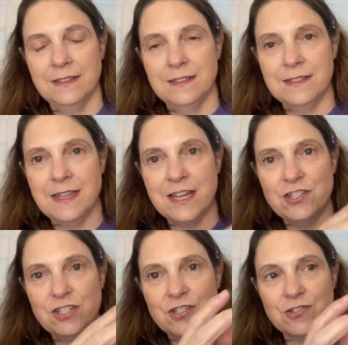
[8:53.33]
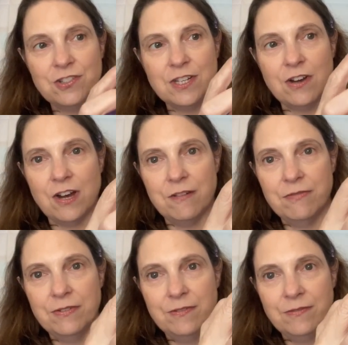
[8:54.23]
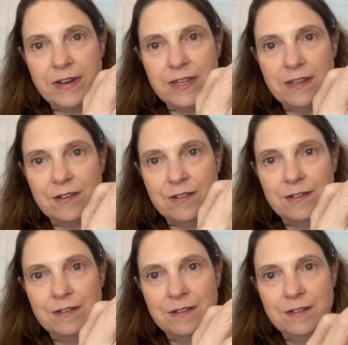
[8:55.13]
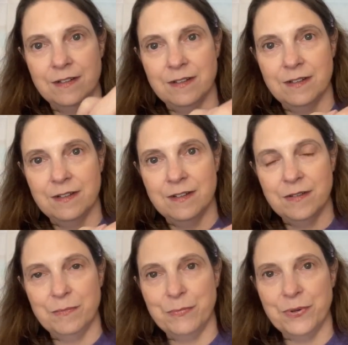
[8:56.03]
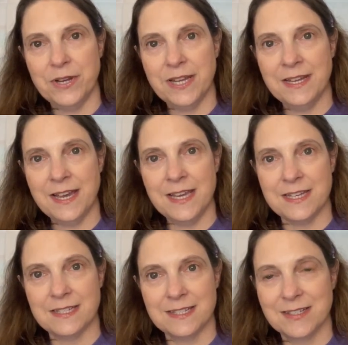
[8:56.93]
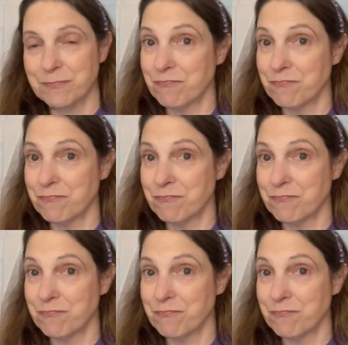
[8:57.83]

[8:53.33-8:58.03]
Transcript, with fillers: So that just turns it off right there. Pretty nice.